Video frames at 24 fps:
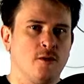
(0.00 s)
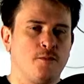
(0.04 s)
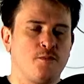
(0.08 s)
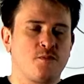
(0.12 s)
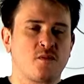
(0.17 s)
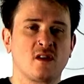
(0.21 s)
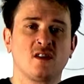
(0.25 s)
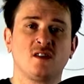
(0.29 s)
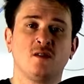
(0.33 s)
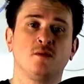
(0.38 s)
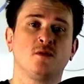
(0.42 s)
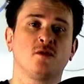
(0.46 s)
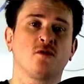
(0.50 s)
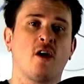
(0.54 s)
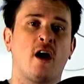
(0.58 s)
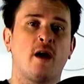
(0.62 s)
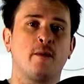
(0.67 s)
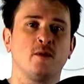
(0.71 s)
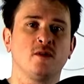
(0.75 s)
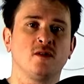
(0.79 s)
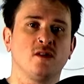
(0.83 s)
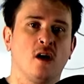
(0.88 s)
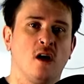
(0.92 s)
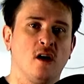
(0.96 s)

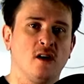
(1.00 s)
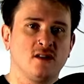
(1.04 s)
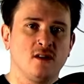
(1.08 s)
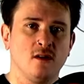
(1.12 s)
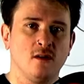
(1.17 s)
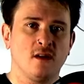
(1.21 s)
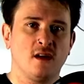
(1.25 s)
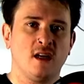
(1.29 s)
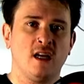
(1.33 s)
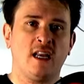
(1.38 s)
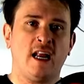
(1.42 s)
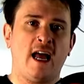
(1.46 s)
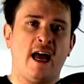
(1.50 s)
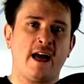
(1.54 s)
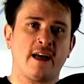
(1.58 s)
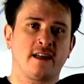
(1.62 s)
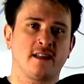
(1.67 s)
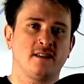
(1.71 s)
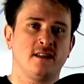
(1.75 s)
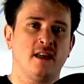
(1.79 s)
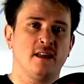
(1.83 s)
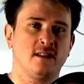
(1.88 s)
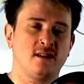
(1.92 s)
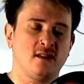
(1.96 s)
Subscribers also get
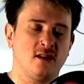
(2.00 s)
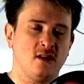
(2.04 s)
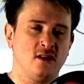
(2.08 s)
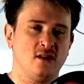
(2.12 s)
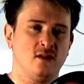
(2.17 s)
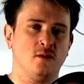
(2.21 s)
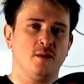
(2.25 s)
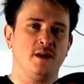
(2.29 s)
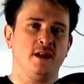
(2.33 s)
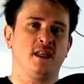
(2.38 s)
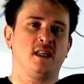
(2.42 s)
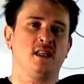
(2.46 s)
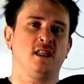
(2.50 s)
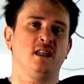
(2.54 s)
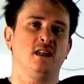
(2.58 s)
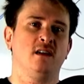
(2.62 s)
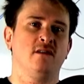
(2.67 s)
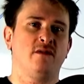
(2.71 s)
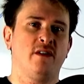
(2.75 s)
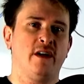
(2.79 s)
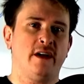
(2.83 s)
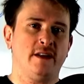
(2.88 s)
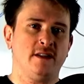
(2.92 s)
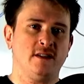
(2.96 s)
access to the weekly
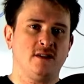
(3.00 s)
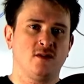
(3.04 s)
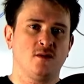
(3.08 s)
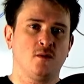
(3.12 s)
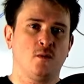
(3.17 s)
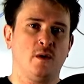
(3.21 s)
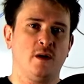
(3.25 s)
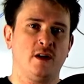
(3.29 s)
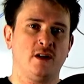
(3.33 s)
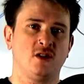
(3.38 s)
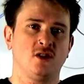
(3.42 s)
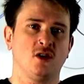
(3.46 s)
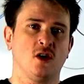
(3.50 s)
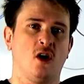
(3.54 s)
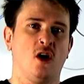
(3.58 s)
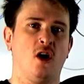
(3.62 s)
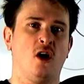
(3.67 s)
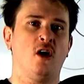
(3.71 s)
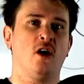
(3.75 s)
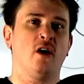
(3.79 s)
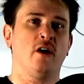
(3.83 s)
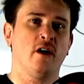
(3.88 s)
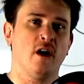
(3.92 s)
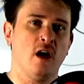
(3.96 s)
events, which
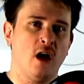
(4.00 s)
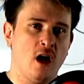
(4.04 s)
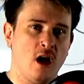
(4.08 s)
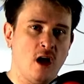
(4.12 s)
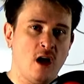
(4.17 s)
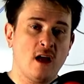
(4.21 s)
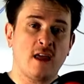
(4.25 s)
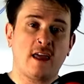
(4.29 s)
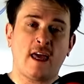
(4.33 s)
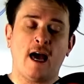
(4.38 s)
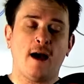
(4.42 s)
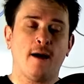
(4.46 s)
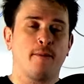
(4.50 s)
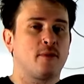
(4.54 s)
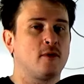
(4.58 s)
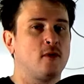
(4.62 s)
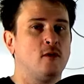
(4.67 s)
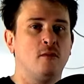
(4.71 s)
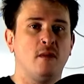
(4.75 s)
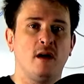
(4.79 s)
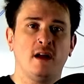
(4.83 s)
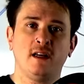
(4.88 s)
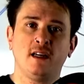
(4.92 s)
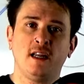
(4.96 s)
are Capital
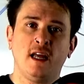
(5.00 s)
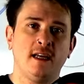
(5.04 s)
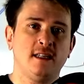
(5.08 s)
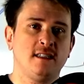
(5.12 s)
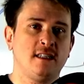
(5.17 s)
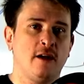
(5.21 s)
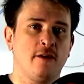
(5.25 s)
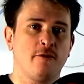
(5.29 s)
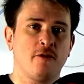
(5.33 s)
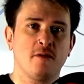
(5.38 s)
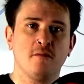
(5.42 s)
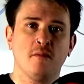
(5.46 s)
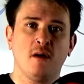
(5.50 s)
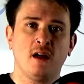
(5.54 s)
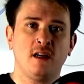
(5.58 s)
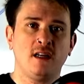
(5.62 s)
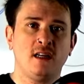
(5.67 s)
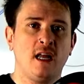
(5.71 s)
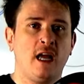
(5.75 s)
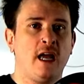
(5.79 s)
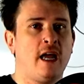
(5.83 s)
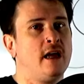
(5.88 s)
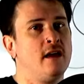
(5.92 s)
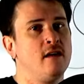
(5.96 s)
Mondays every
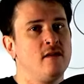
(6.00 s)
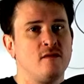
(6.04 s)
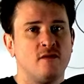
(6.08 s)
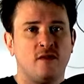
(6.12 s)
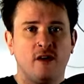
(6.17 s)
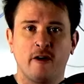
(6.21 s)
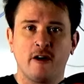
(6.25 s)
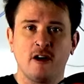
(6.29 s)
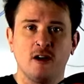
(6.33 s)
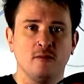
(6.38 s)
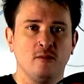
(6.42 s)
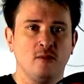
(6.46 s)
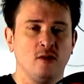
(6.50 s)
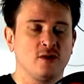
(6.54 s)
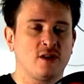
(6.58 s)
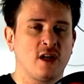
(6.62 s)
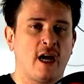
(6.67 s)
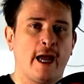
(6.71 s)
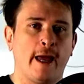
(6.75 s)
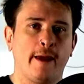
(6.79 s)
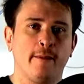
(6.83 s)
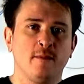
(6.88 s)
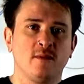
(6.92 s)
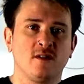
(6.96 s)
Monday, variable
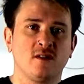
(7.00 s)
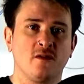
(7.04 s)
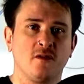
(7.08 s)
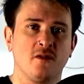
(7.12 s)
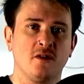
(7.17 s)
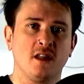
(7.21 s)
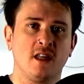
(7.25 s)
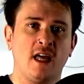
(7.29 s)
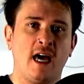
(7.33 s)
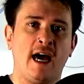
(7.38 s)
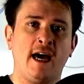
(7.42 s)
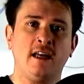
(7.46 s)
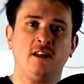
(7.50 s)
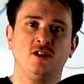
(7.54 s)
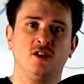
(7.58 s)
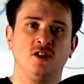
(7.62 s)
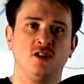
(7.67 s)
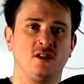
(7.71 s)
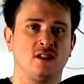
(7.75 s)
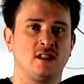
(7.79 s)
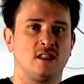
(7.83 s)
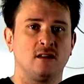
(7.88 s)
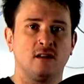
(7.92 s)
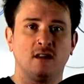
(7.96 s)
times for that.
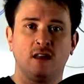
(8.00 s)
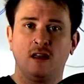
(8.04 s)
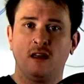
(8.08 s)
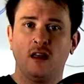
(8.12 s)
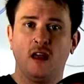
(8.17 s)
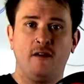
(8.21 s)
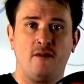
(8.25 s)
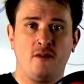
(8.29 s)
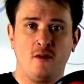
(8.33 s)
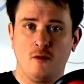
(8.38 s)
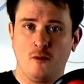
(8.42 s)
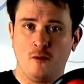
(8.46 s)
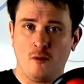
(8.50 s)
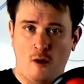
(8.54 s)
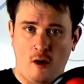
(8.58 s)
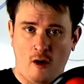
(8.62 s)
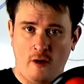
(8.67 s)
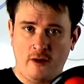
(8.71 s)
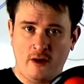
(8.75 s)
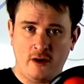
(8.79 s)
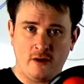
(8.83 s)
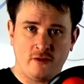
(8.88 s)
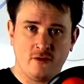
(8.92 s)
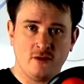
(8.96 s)
Just if you are
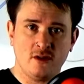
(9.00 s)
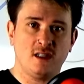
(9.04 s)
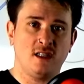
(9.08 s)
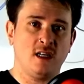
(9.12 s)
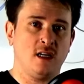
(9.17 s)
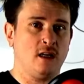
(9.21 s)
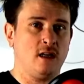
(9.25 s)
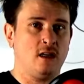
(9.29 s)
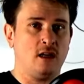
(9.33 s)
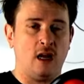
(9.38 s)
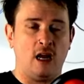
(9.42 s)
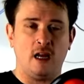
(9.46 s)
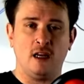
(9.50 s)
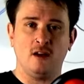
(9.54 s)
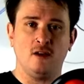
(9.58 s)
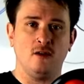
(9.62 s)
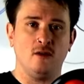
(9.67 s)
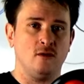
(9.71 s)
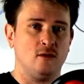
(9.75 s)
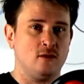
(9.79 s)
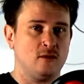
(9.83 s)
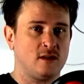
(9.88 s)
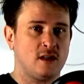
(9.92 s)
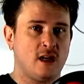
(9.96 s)
interested and
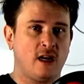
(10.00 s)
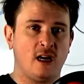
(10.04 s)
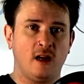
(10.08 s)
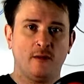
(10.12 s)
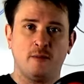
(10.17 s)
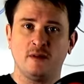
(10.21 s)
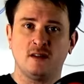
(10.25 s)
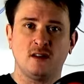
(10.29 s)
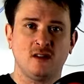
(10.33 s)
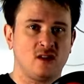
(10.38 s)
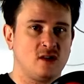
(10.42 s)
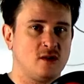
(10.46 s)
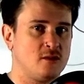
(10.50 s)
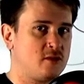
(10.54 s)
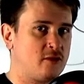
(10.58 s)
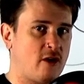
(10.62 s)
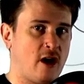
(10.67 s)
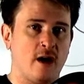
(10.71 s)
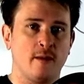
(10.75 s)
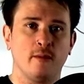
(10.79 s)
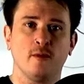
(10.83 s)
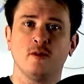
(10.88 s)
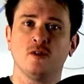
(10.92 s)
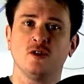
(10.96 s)
you sign up as a
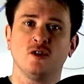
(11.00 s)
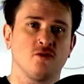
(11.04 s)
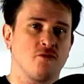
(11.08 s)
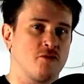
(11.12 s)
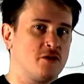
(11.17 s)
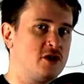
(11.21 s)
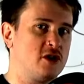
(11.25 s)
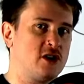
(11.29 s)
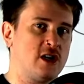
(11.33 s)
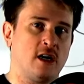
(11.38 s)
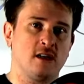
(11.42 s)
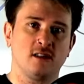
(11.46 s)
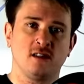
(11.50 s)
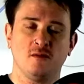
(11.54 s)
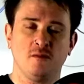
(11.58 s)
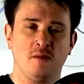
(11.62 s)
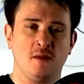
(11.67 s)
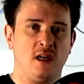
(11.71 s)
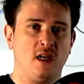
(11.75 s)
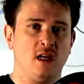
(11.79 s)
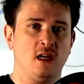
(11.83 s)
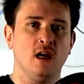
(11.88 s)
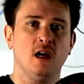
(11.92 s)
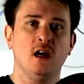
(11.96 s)
subscriber, just reach out to
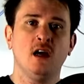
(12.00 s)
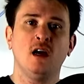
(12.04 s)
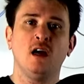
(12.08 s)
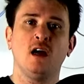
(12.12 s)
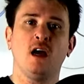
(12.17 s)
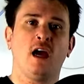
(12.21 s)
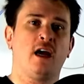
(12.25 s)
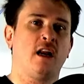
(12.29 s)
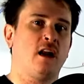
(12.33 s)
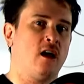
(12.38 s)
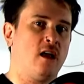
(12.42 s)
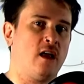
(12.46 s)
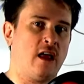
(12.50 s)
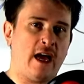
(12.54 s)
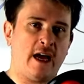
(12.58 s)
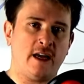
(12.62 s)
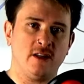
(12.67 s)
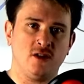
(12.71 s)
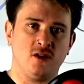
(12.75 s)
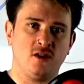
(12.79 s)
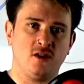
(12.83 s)
me and I'll add you to